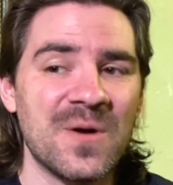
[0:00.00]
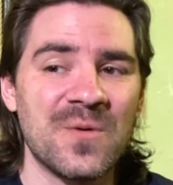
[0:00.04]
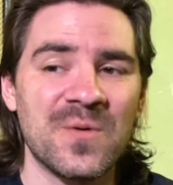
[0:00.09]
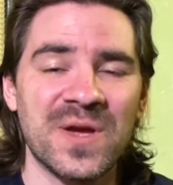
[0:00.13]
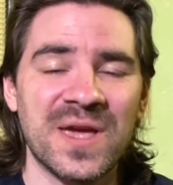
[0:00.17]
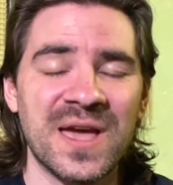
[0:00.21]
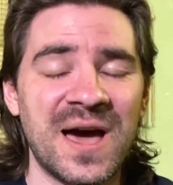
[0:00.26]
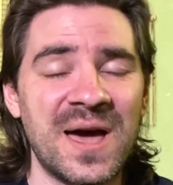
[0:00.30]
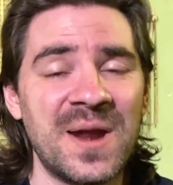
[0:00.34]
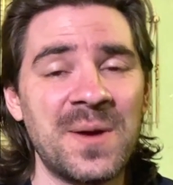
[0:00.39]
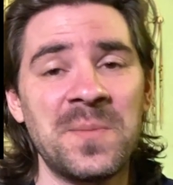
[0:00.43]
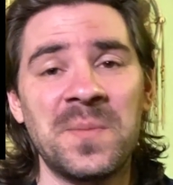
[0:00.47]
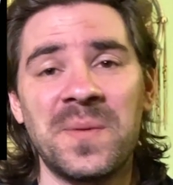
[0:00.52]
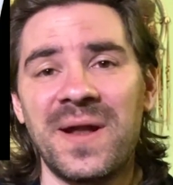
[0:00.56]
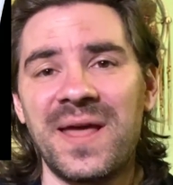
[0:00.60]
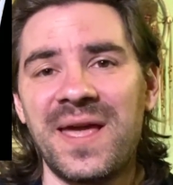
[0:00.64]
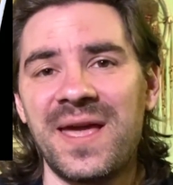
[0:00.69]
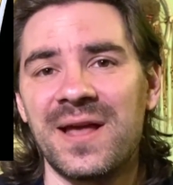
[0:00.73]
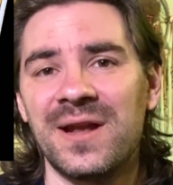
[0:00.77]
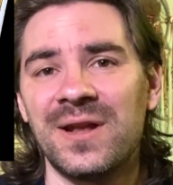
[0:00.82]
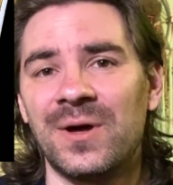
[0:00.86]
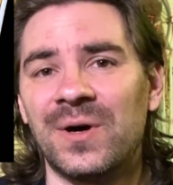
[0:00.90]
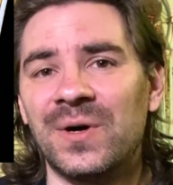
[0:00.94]
We gotta
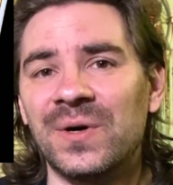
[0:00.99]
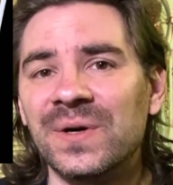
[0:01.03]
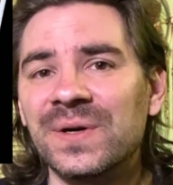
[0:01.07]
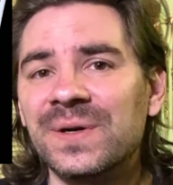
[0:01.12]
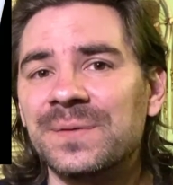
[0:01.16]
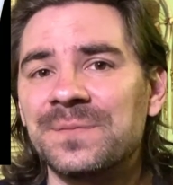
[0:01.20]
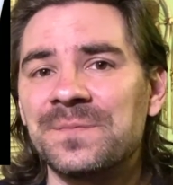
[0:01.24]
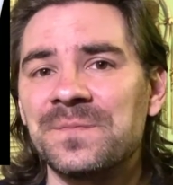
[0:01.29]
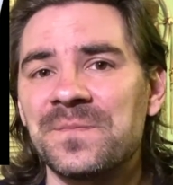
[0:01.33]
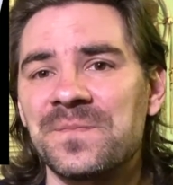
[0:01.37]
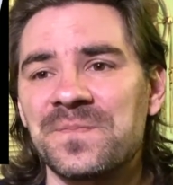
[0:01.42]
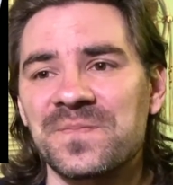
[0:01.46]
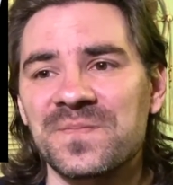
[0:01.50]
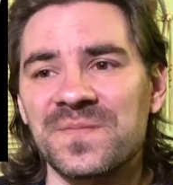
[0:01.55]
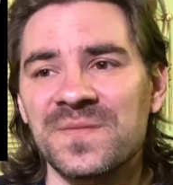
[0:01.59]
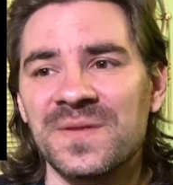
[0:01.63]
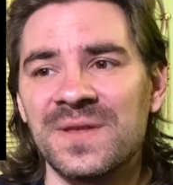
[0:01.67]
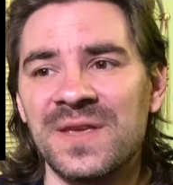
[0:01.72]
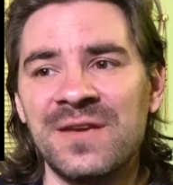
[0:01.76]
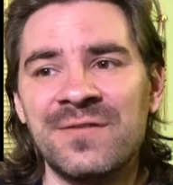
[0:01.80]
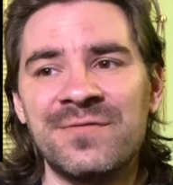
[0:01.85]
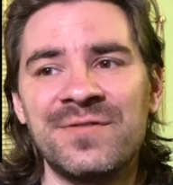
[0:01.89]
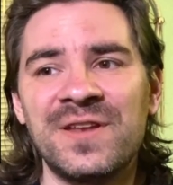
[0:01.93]
play along,
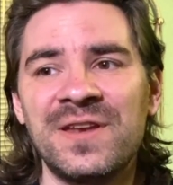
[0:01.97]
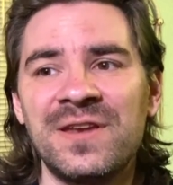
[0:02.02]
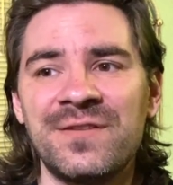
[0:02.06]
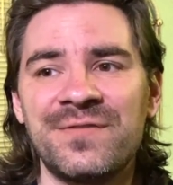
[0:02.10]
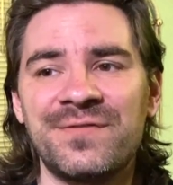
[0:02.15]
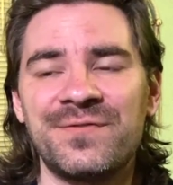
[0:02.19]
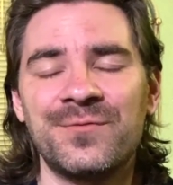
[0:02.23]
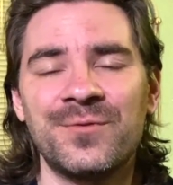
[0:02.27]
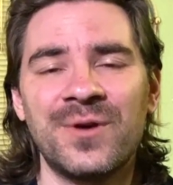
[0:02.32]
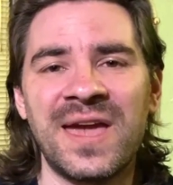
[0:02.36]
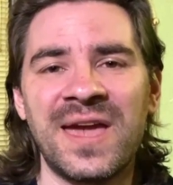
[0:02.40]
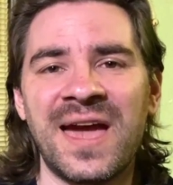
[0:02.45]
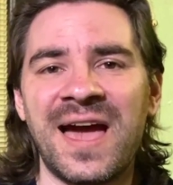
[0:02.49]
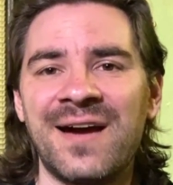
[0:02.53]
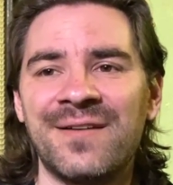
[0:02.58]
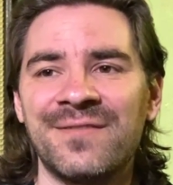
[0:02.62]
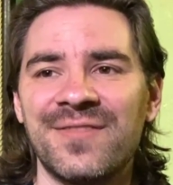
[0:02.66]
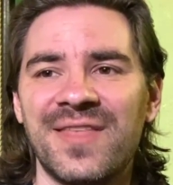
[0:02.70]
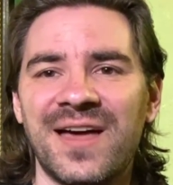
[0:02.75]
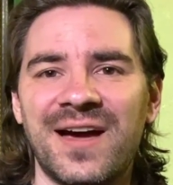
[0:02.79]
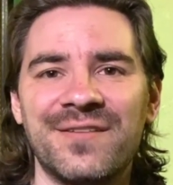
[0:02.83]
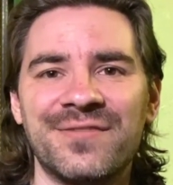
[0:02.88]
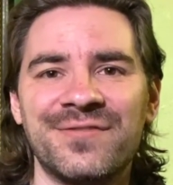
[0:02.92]
even if we
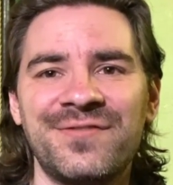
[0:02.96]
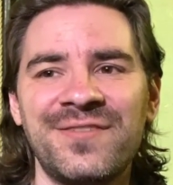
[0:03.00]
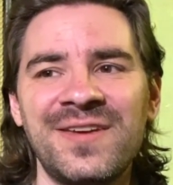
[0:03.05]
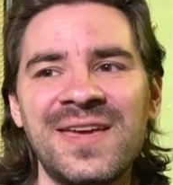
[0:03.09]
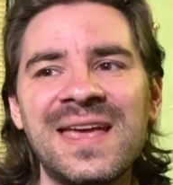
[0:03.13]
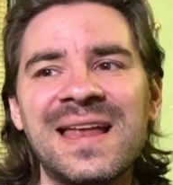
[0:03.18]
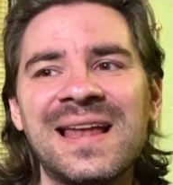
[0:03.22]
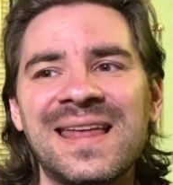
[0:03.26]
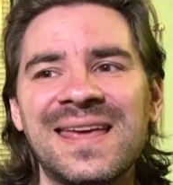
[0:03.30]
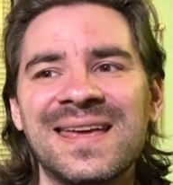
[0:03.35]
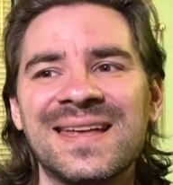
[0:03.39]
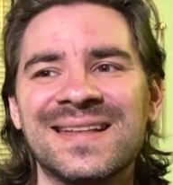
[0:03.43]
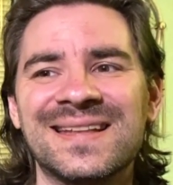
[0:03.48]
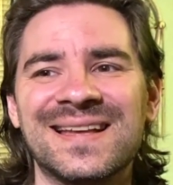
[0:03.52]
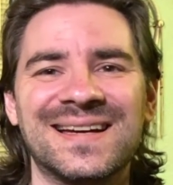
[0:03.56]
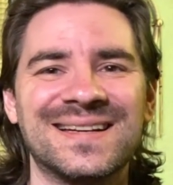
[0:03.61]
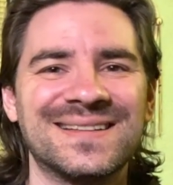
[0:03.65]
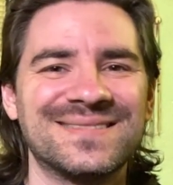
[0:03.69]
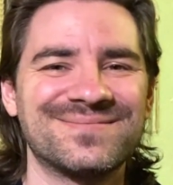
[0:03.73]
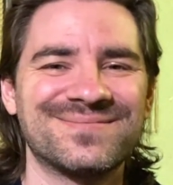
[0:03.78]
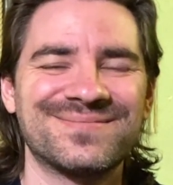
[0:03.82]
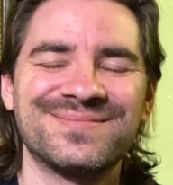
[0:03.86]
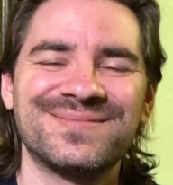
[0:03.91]
have that feeling
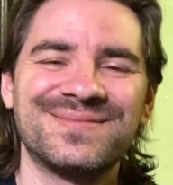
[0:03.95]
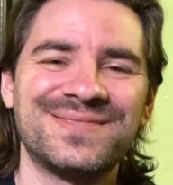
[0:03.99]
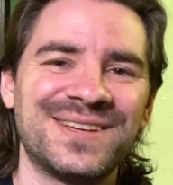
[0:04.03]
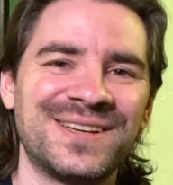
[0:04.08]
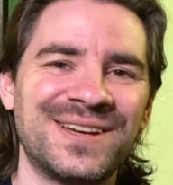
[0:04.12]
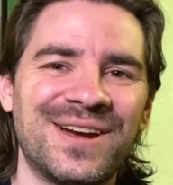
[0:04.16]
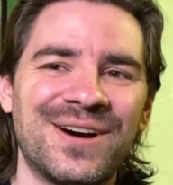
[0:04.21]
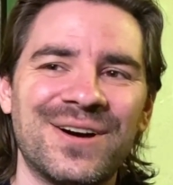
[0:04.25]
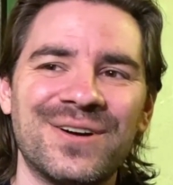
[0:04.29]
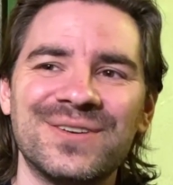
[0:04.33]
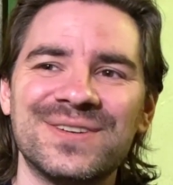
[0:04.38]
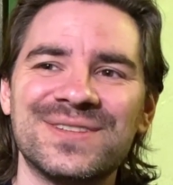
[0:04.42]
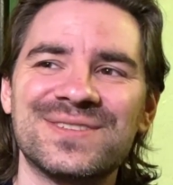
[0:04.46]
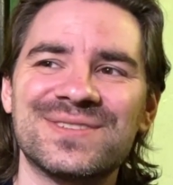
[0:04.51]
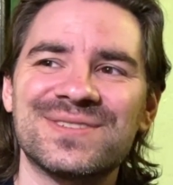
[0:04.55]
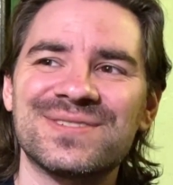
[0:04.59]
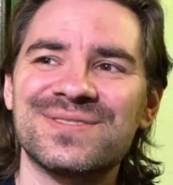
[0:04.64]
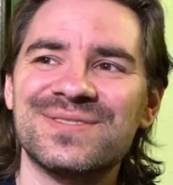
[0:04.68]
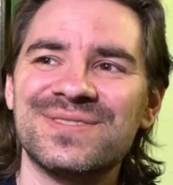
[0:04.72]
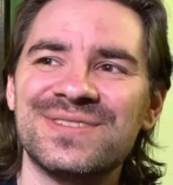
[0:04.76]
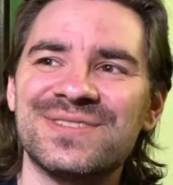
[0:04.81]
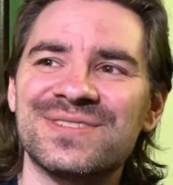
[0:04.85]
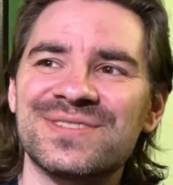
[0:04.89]
that, you know,
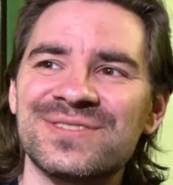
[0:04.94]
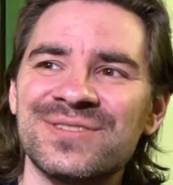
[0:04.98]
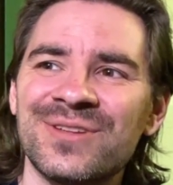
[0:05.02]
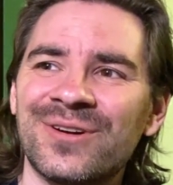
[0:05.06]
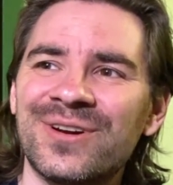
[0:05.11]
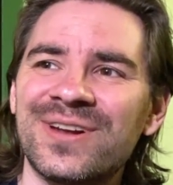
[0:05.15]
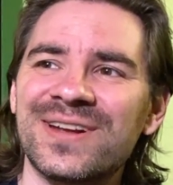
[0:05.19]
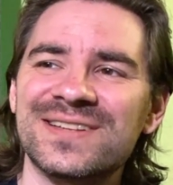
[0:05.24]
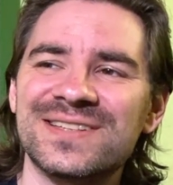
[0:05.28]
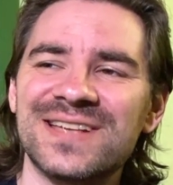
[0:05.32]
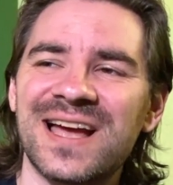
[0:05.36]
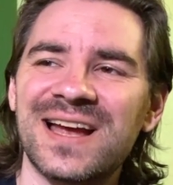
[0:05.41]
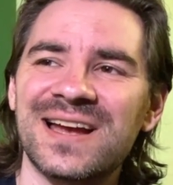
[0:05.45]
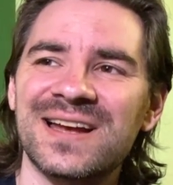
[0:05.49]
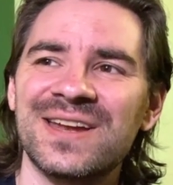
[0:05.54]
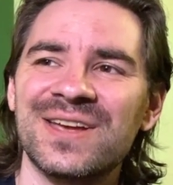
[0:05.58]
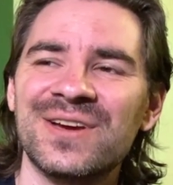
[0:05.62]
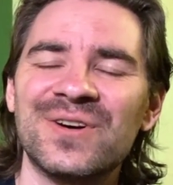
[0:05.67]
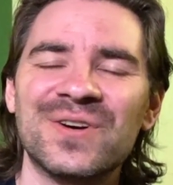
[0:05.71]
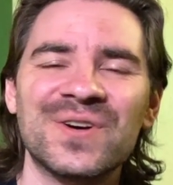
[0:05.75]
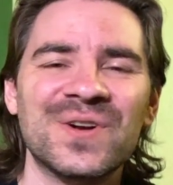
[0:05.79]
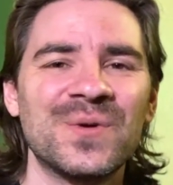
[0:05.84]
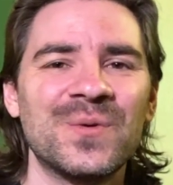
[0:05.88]
it's not
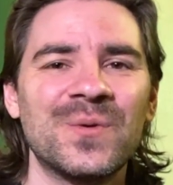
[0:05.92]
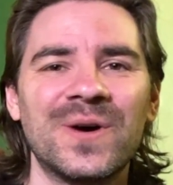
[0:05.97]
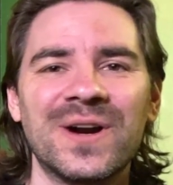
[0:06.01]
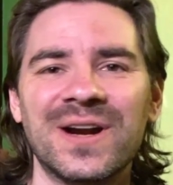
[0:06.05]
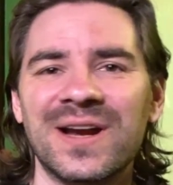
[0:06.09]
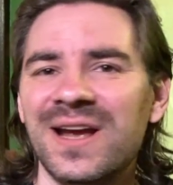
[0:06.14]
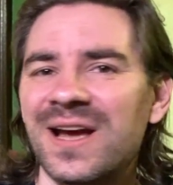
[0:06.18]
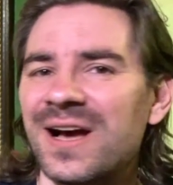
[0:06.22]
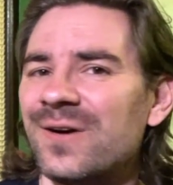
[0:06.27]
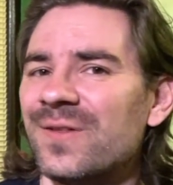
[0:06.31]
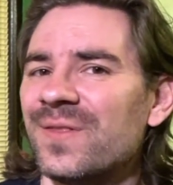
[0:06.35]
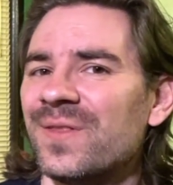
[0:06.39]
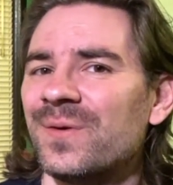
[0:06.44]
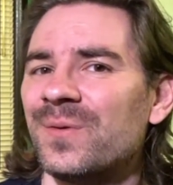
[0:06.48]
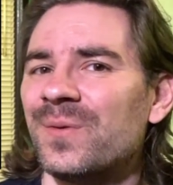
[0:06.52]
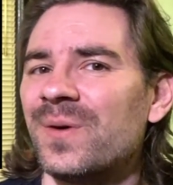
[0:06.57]
exactly gonna work out the